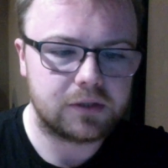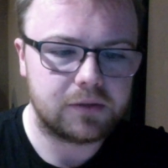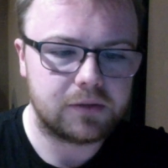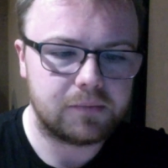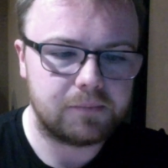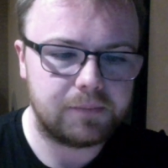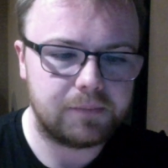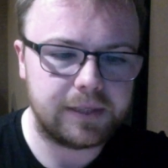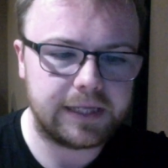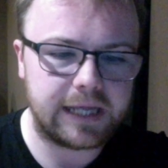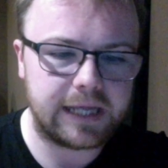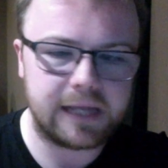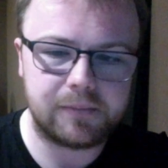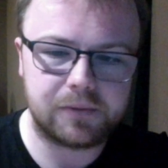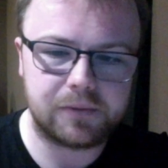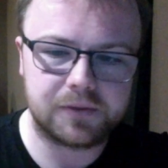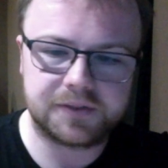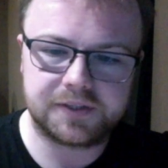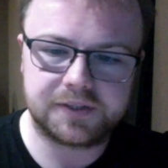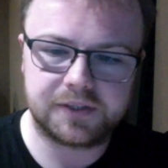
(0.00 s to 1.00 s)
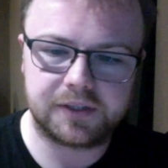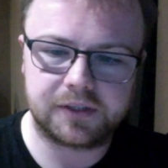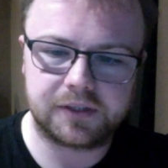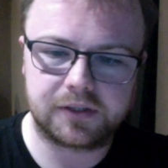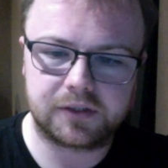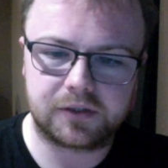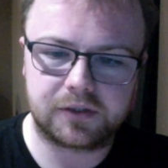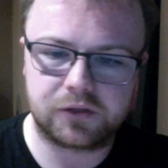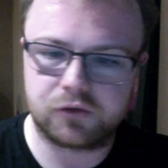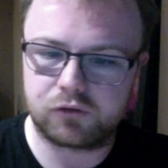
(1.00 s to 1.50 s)
being able to
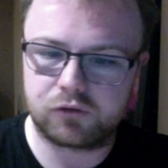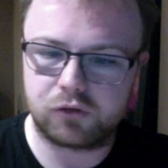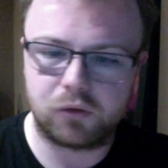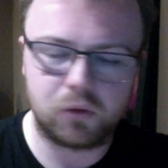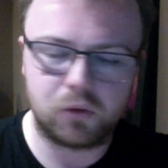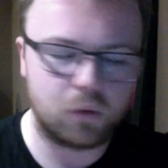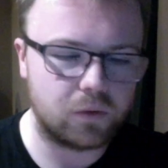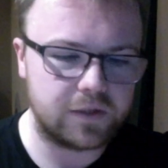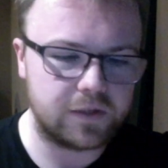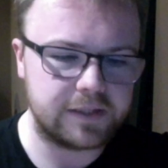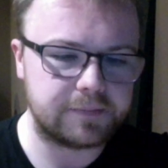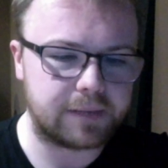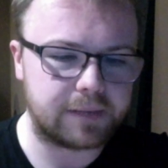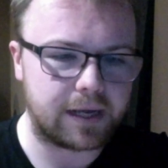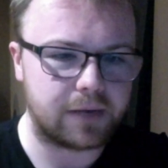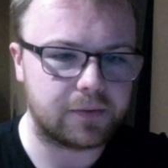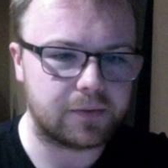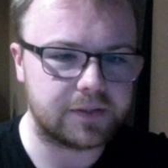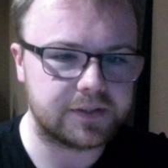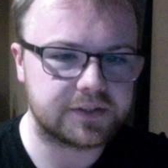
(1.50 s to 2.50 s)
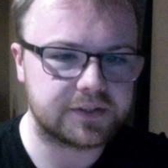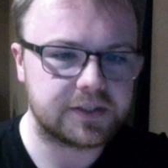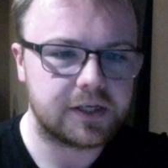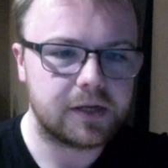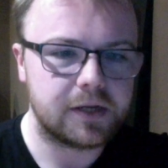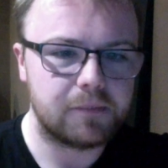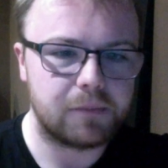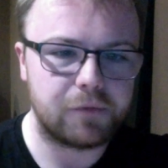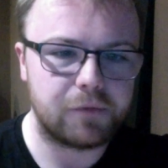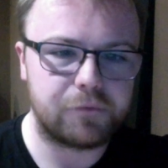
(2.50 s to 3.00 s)
control all these powers,
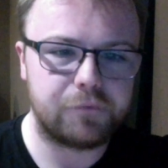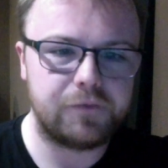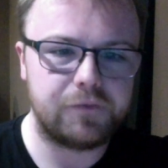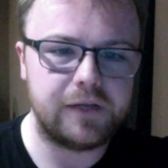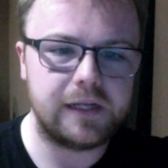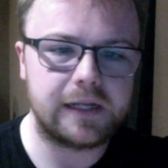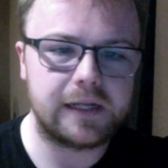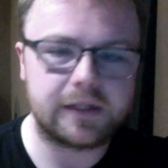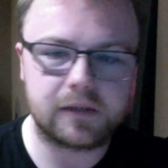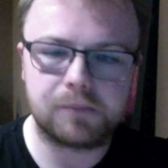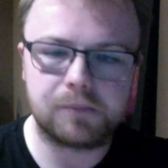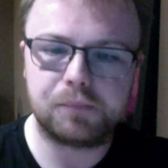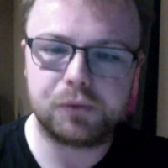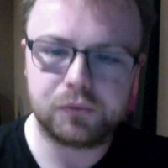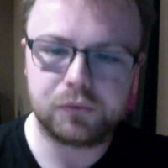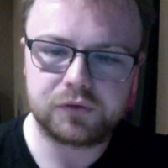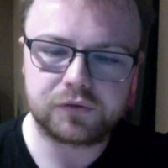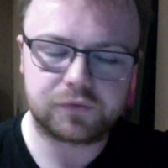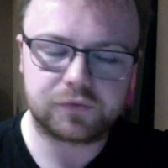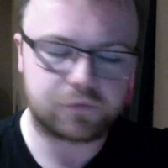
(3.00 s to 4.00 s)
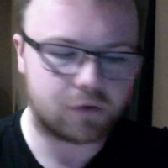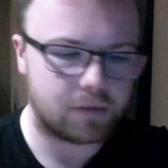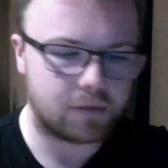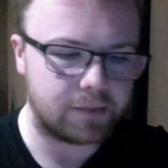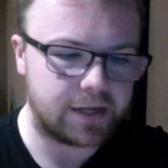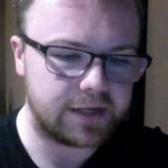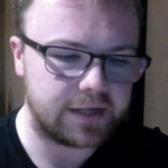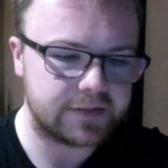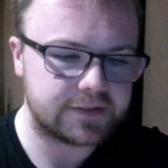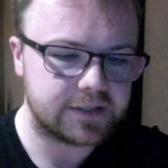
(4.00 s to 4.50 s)
but feeling the boost from
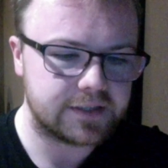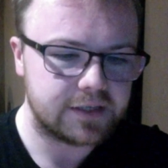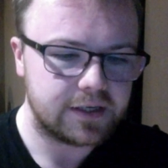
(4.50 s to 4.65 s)
it,